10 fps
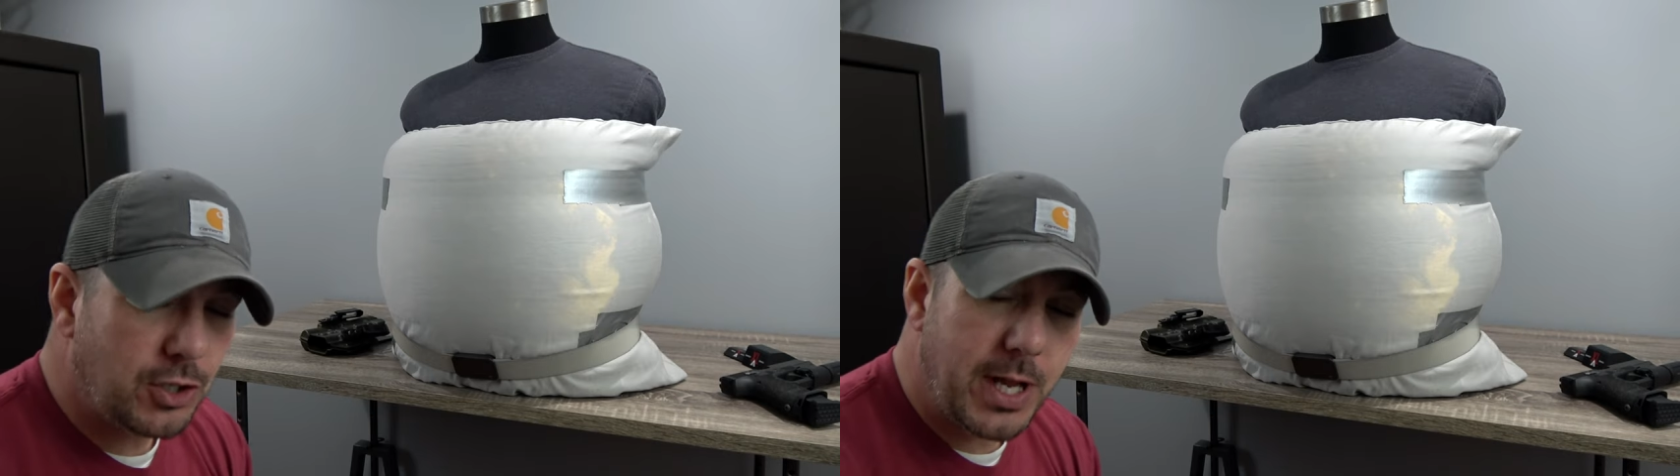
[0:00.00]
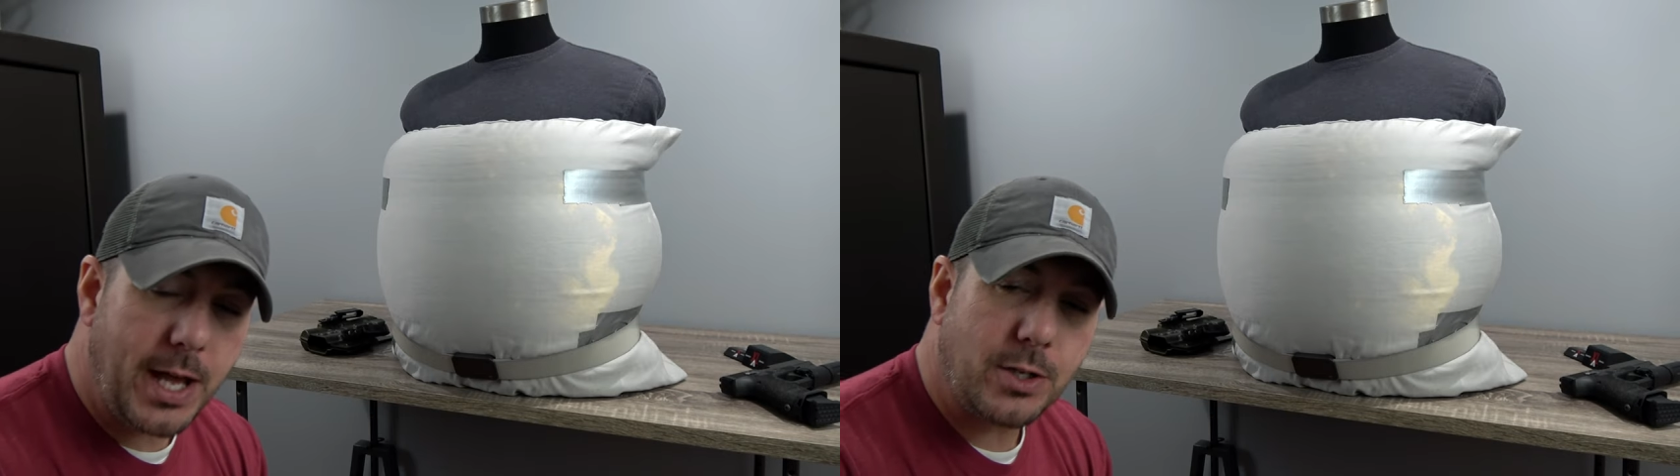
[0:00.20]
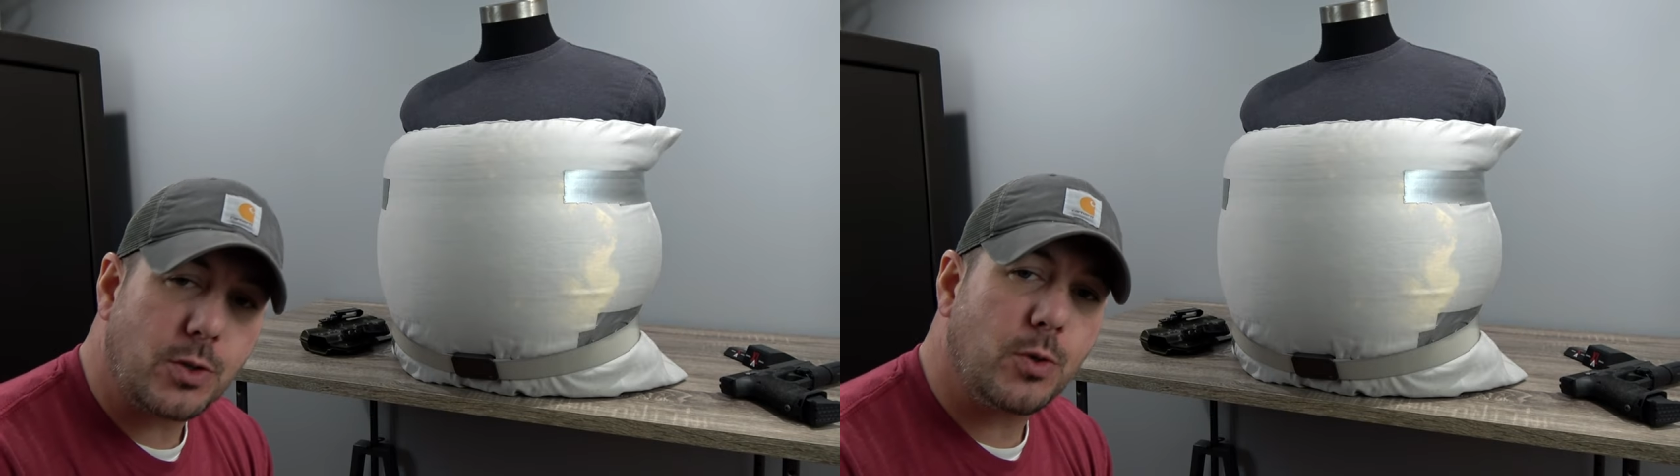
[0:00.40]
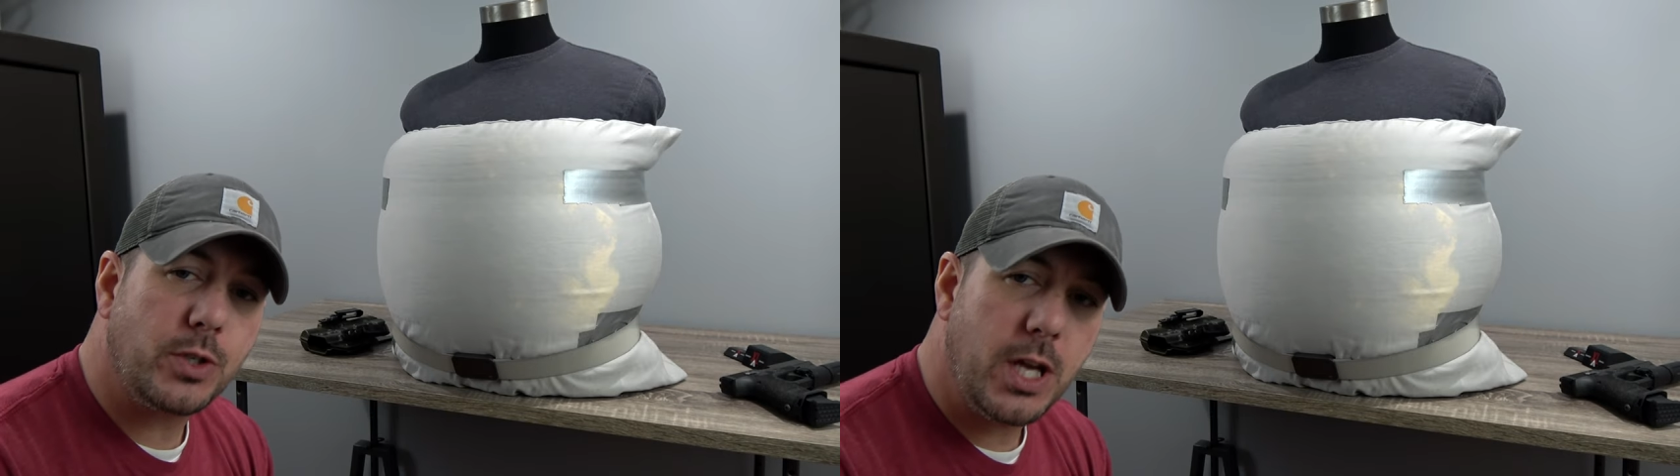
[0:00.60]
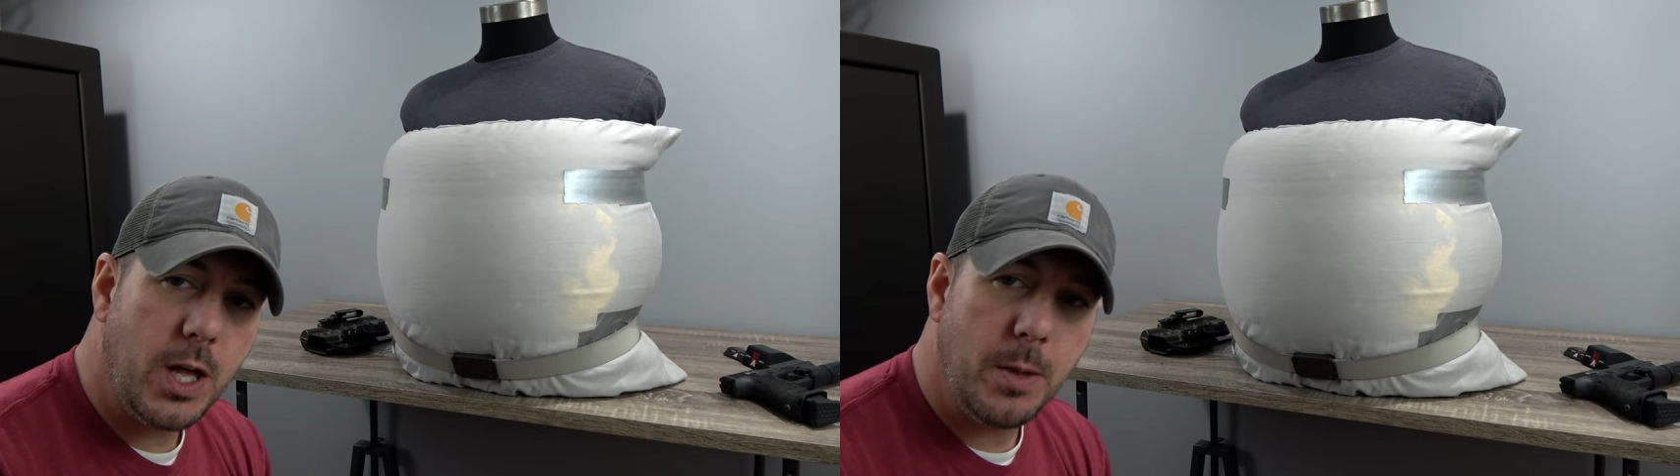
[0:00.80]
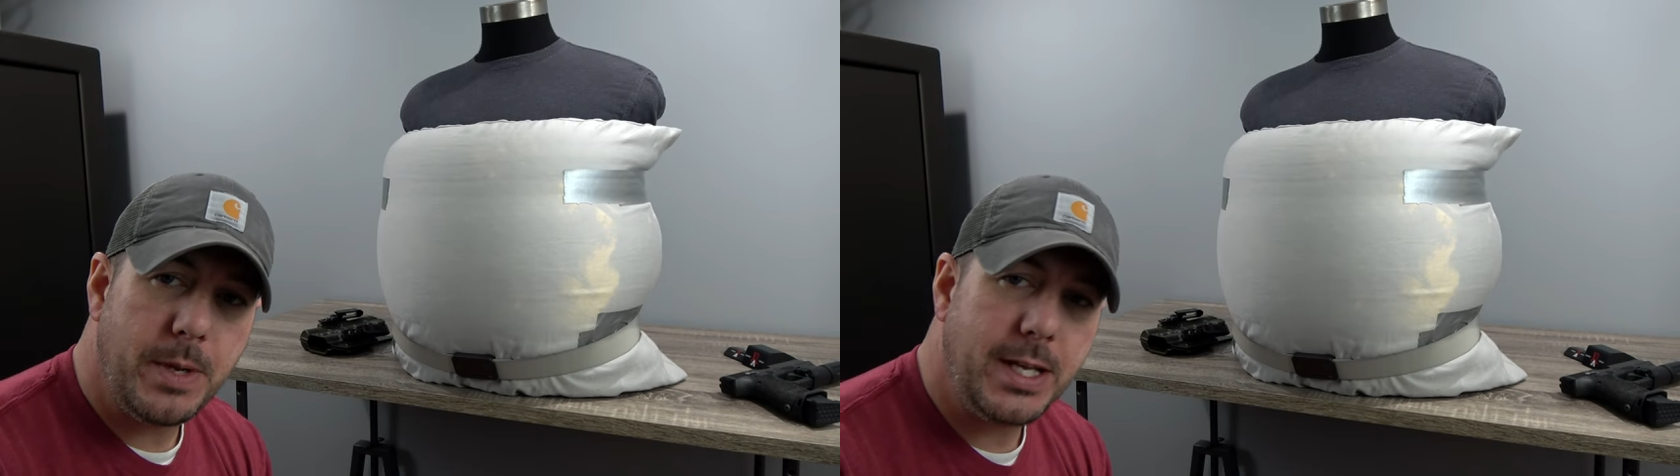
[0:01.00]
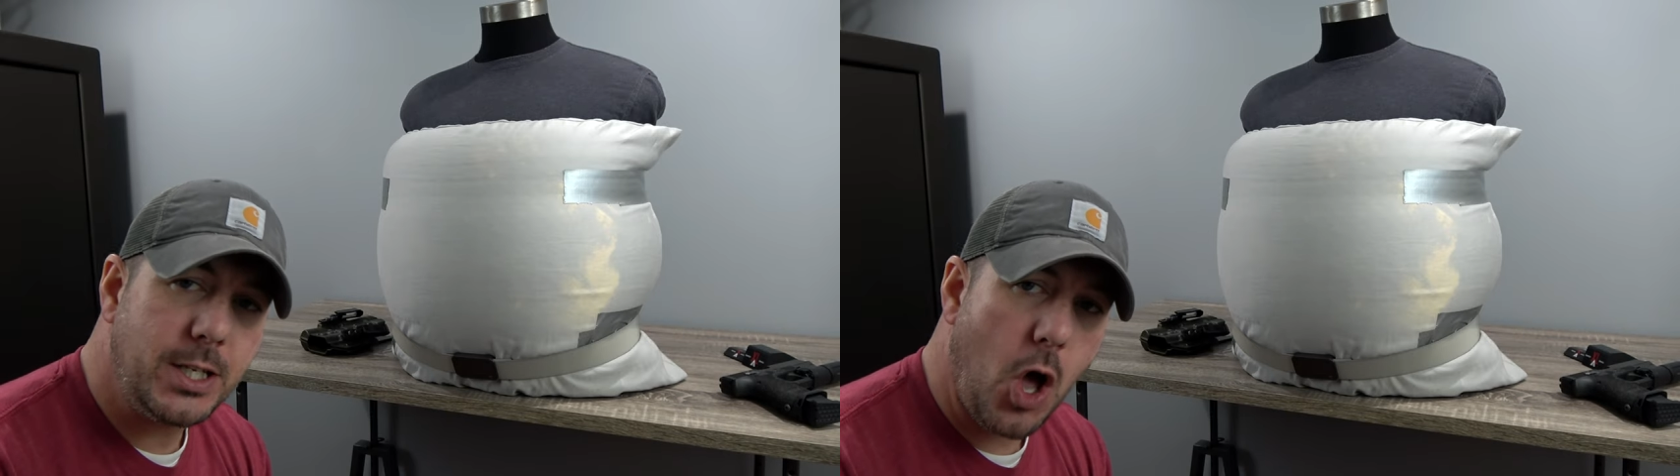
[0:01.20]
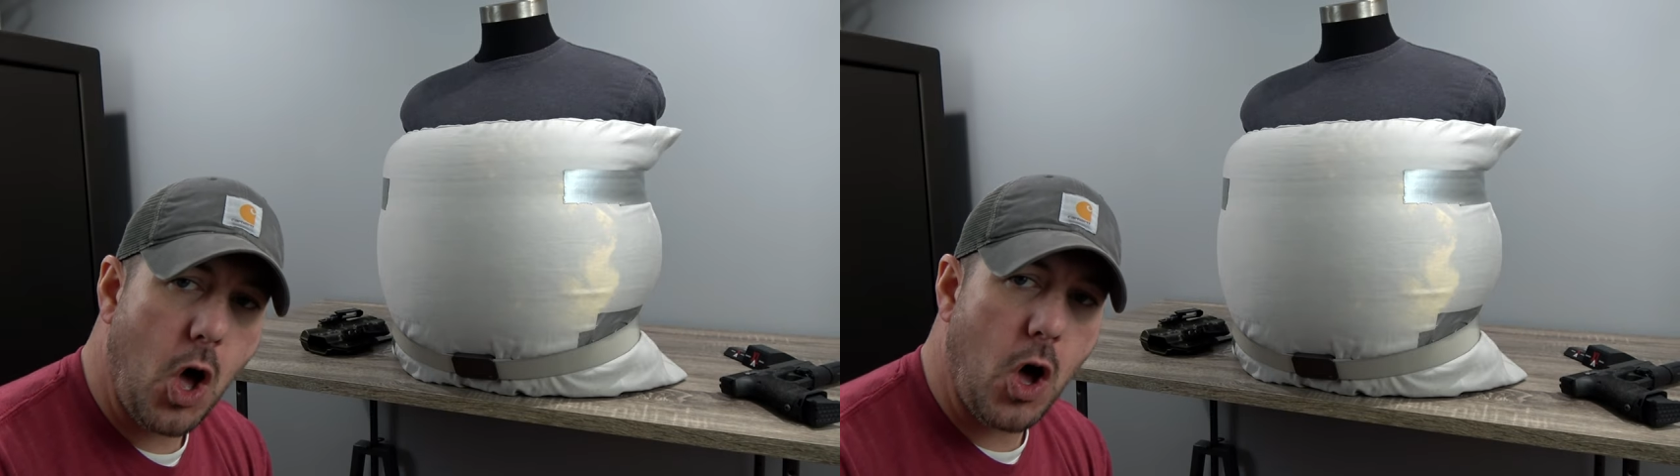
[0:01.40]
Tactical Tummy
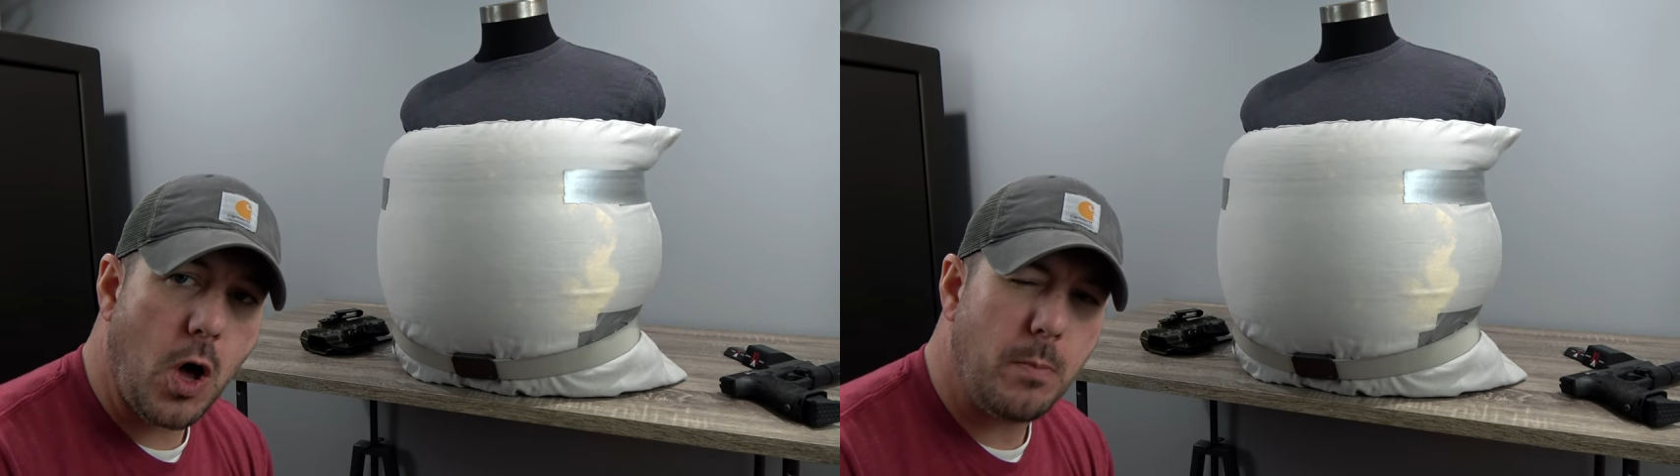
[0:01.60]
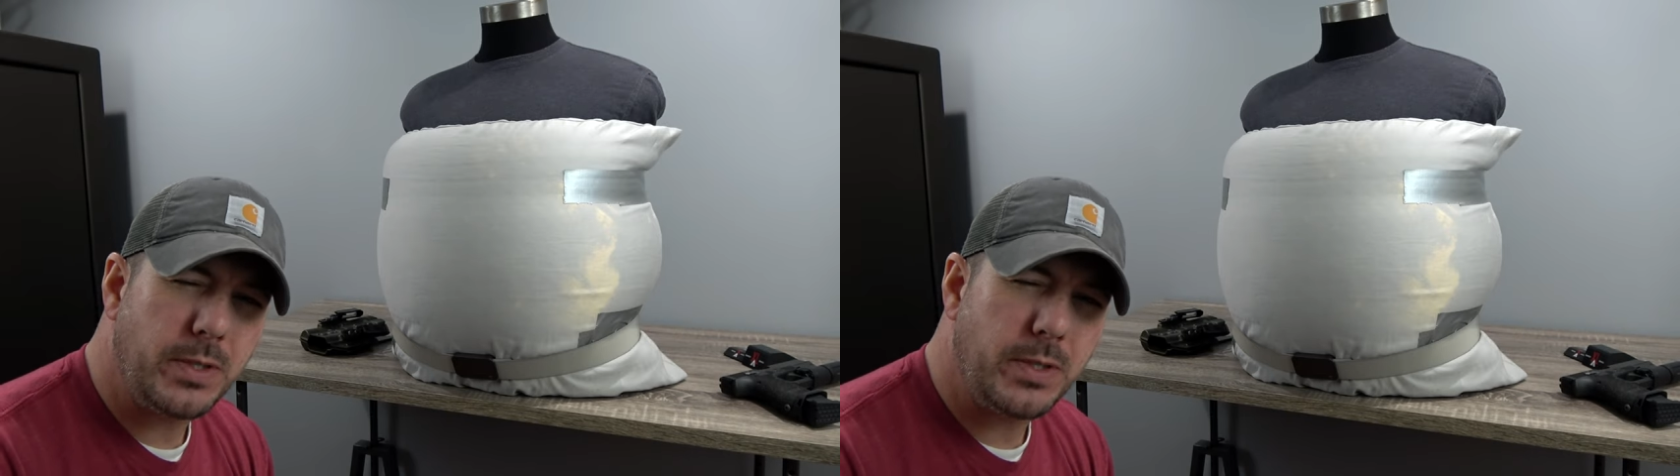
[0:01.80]
Tom.